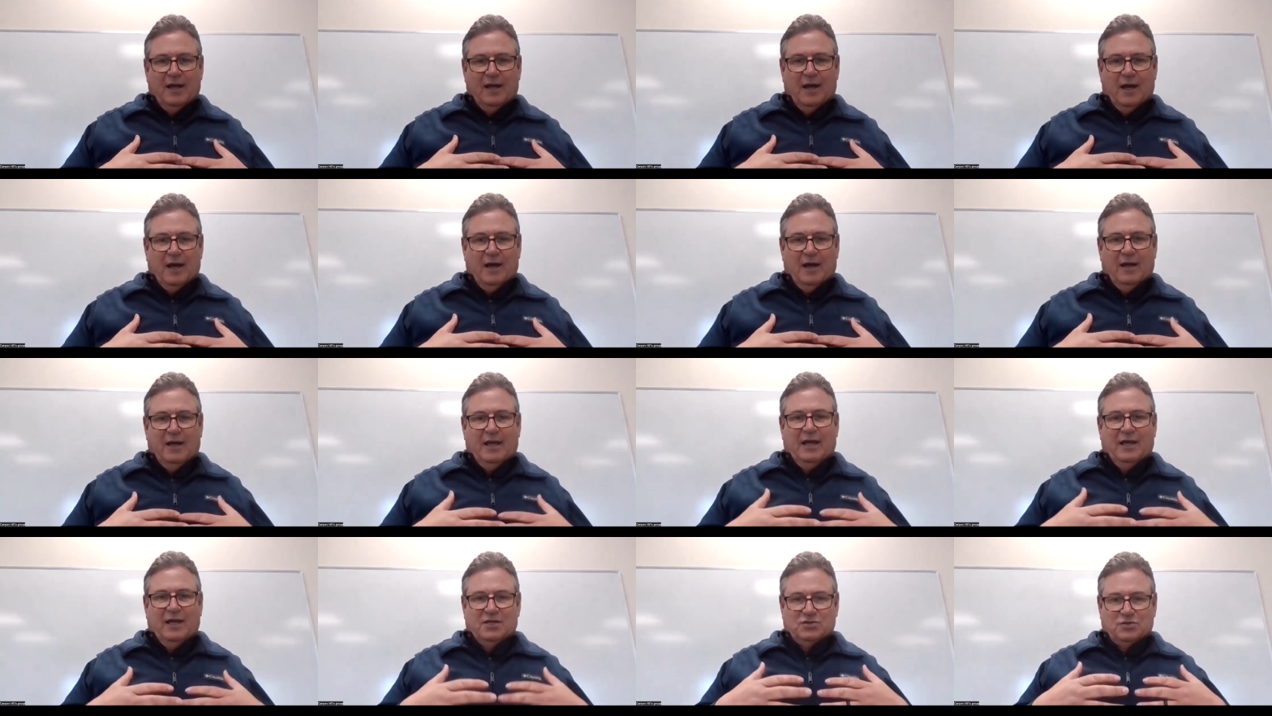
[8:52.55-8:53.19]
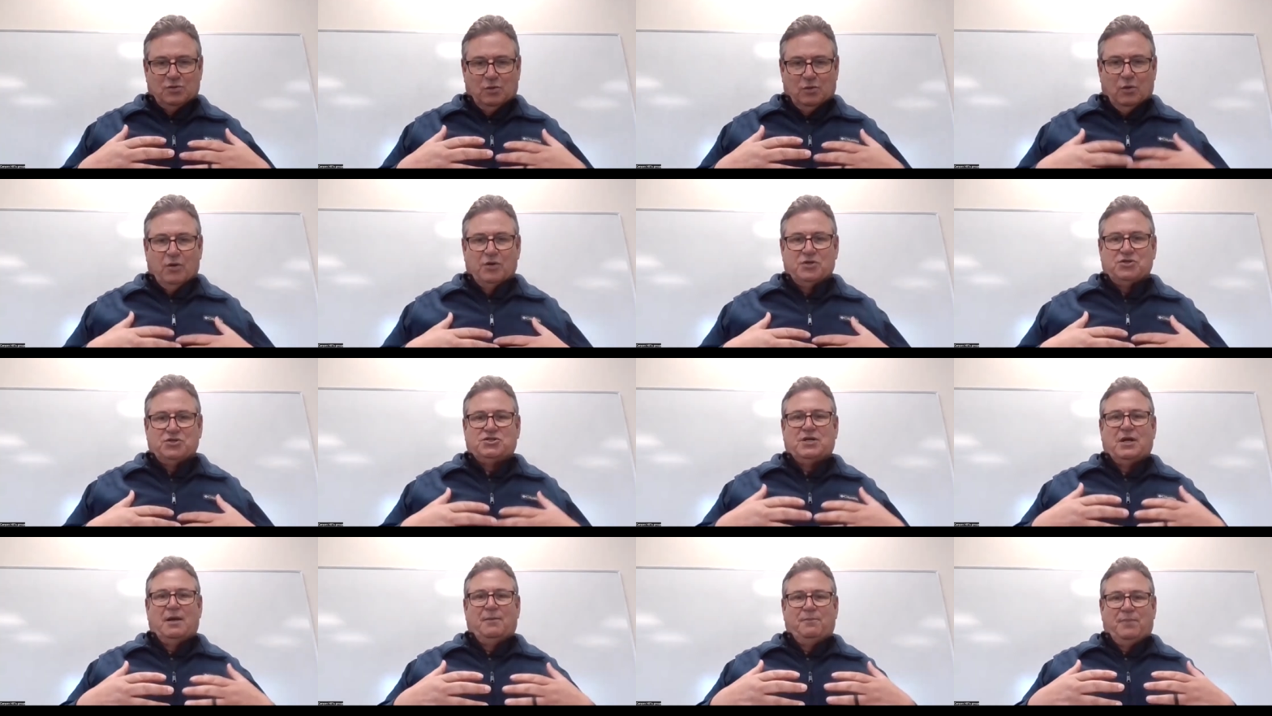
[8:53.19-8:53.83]
uh, his
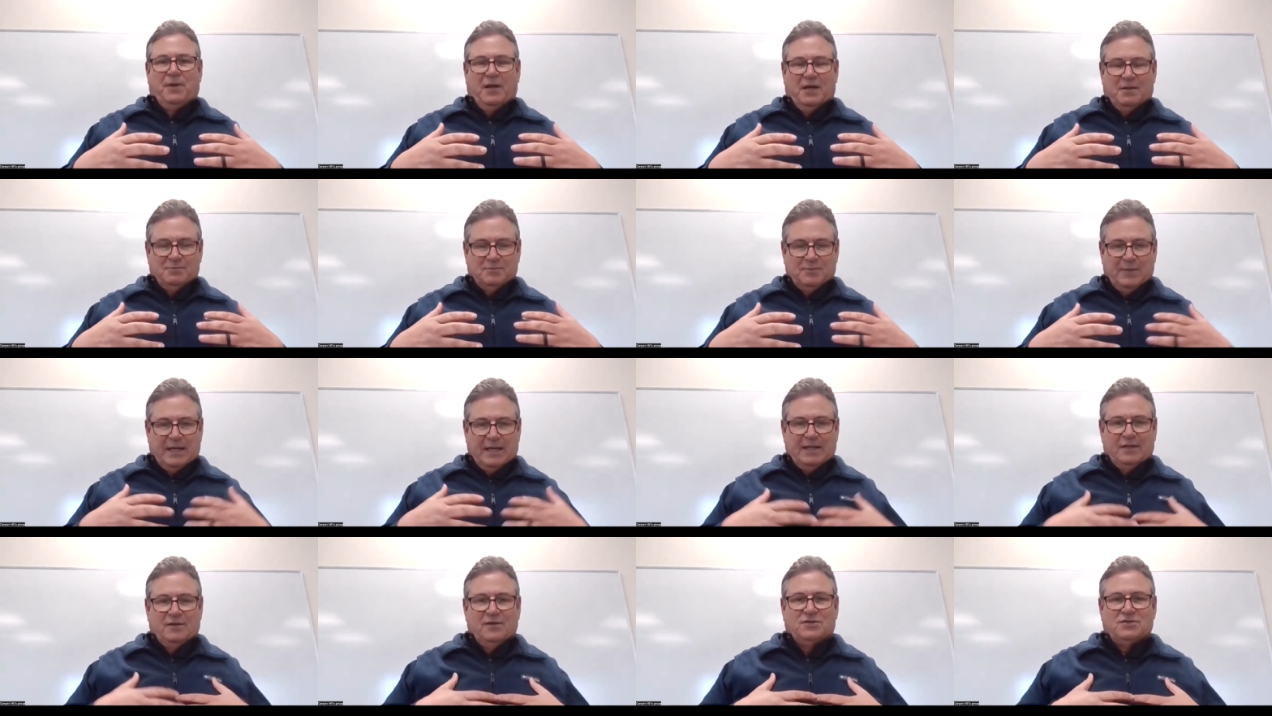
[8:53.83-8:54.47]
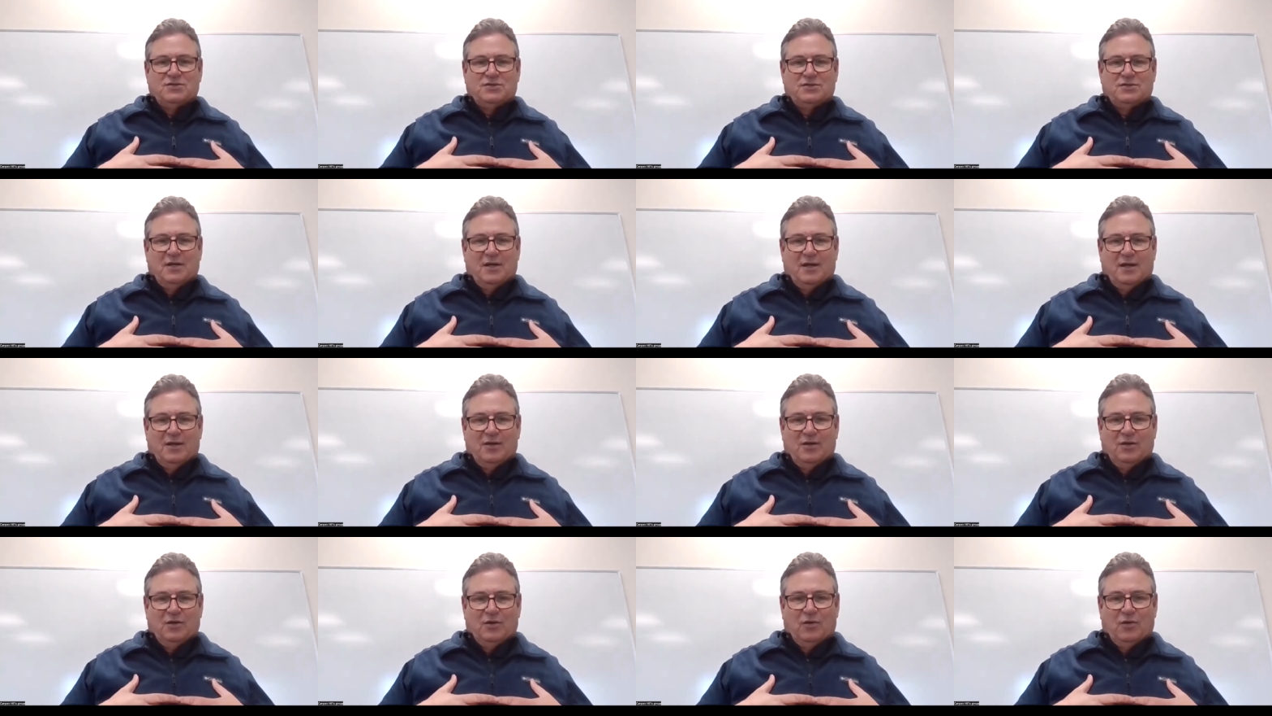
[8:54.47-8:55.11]
lordship, him being this,
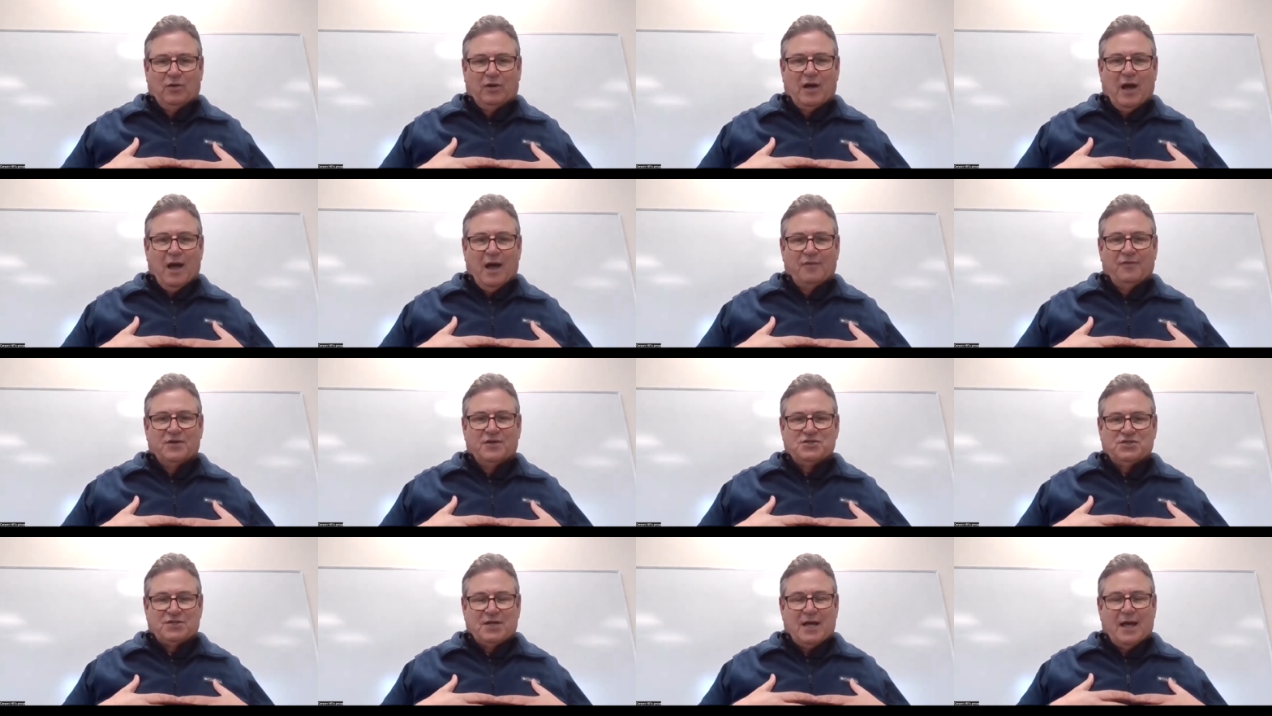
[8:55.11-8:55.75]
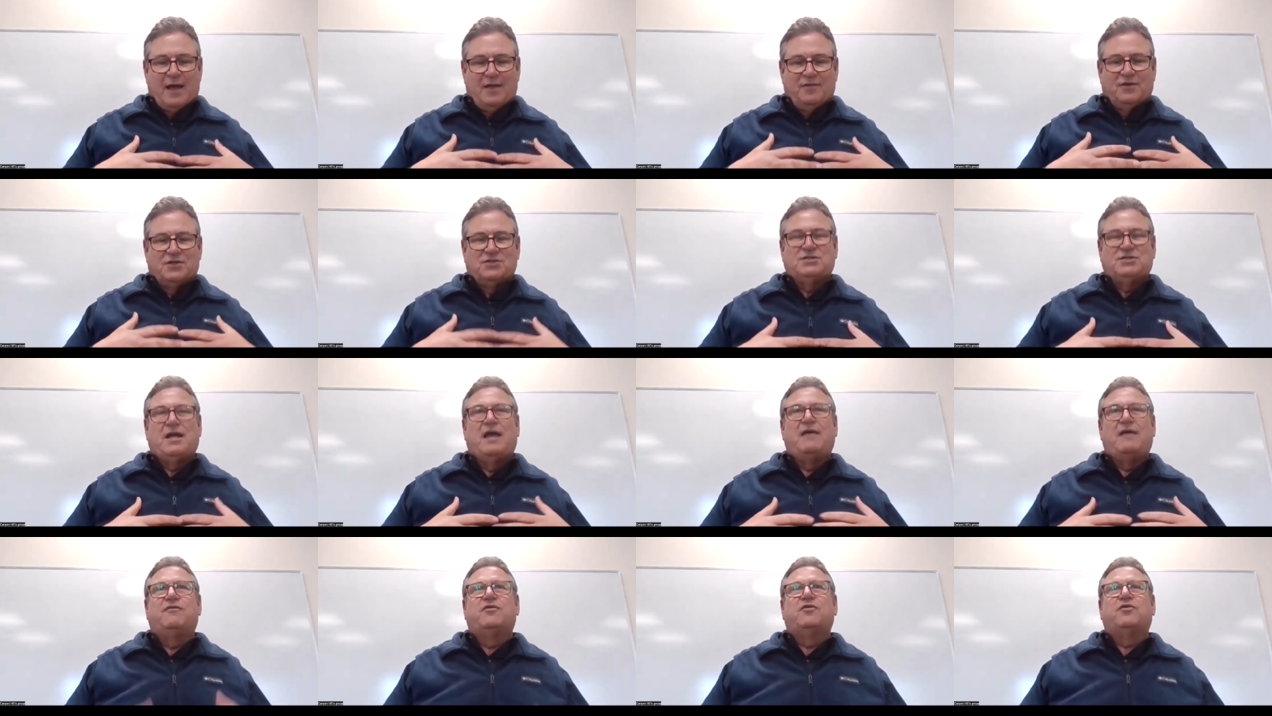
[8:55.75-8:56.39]
uh, you know, God the Son, the
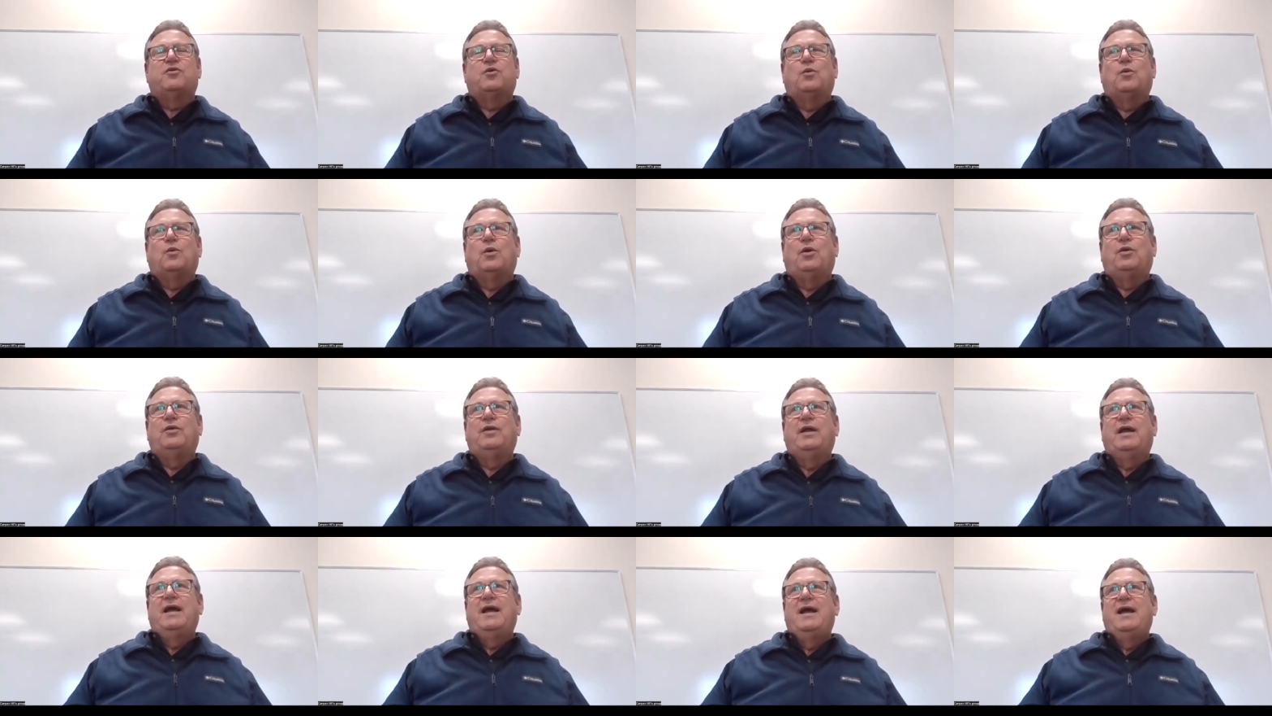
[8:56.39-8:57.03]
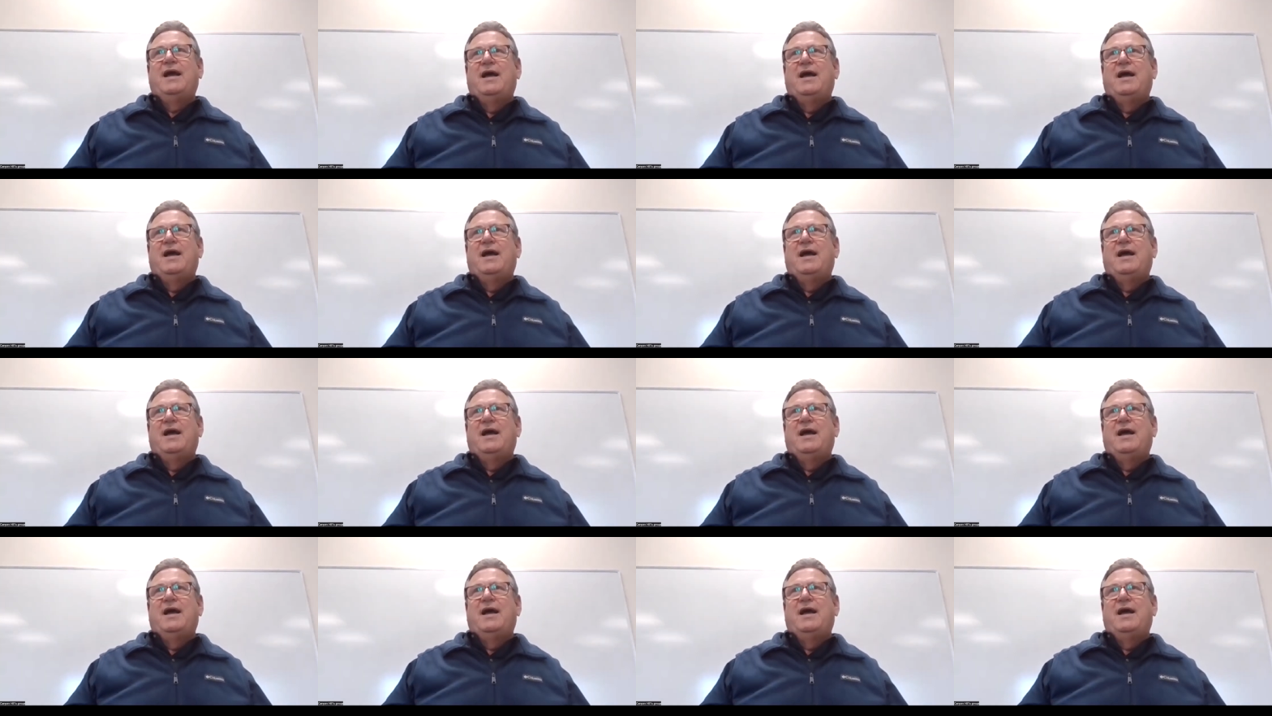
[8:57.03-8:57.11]
Savior of the world,